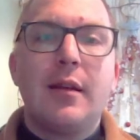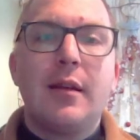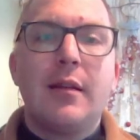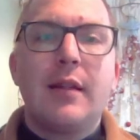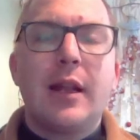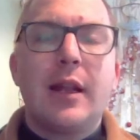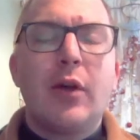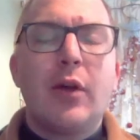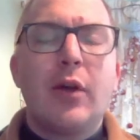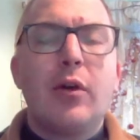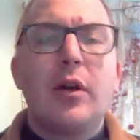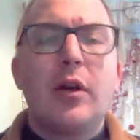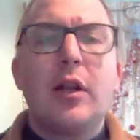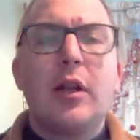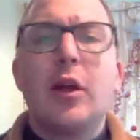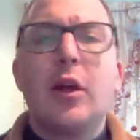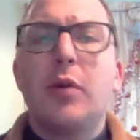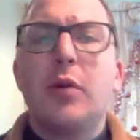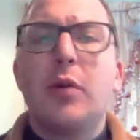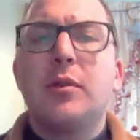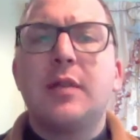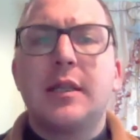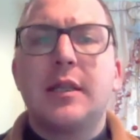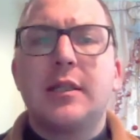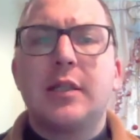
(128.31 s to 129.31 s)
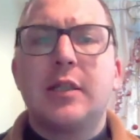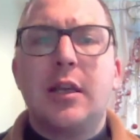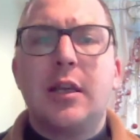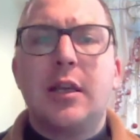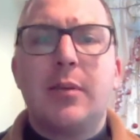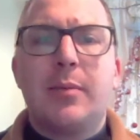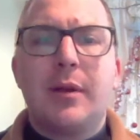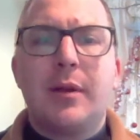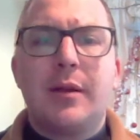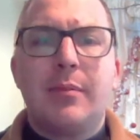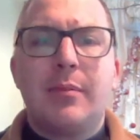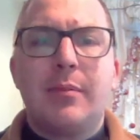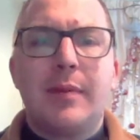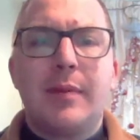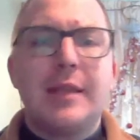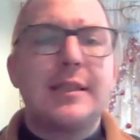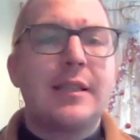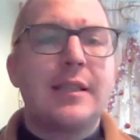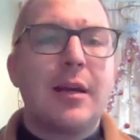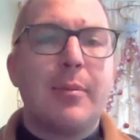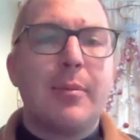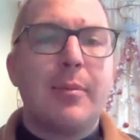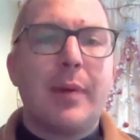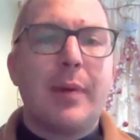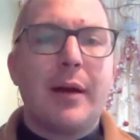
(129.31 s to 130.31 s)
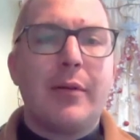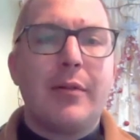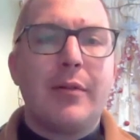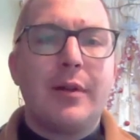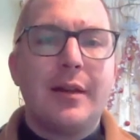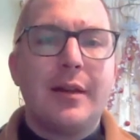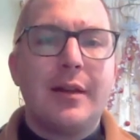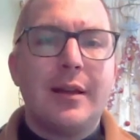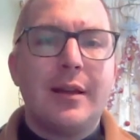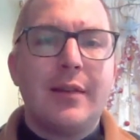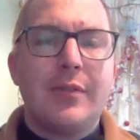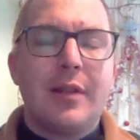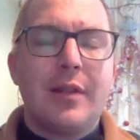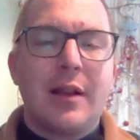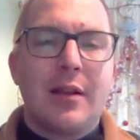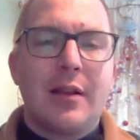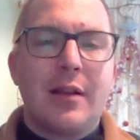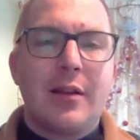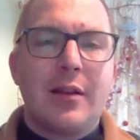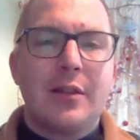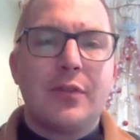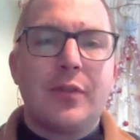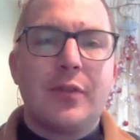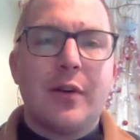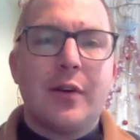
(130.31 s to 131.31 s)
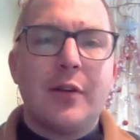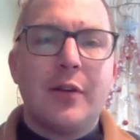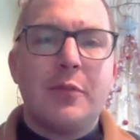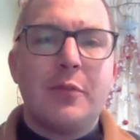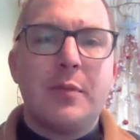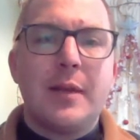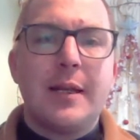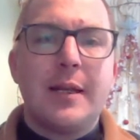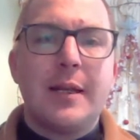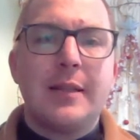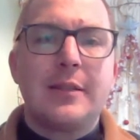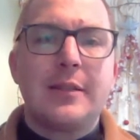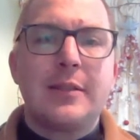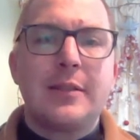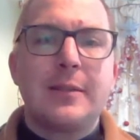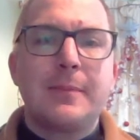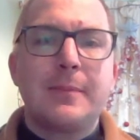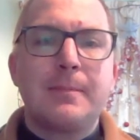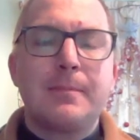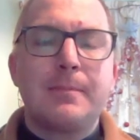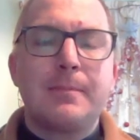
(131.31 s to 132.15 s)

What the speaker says: they're not going to notice that you've been messing about for the last 5 minutes.